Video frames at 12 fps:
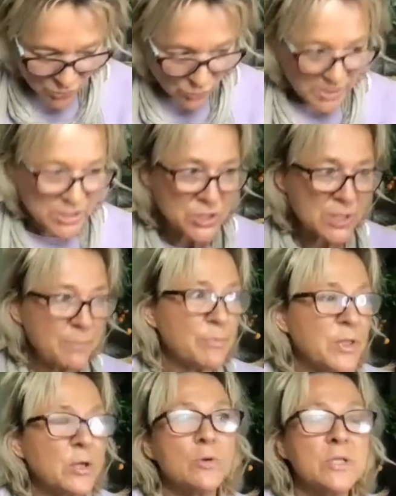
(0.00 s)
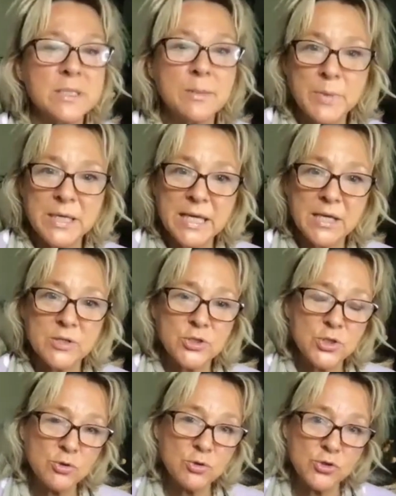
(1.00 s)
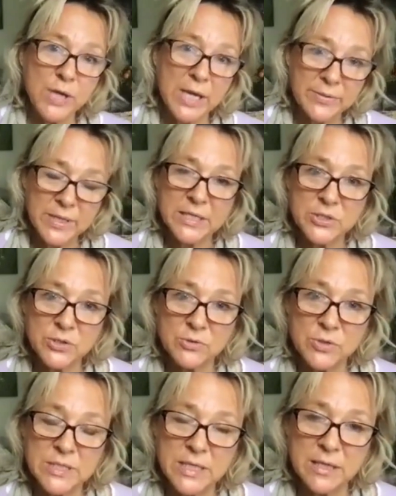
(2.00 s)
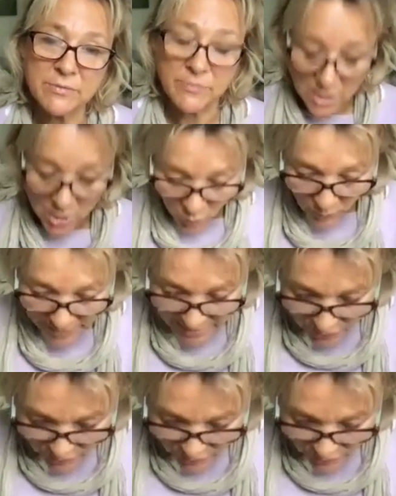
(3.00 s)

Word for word: you wish something on somebody else, you attract that to yourself. When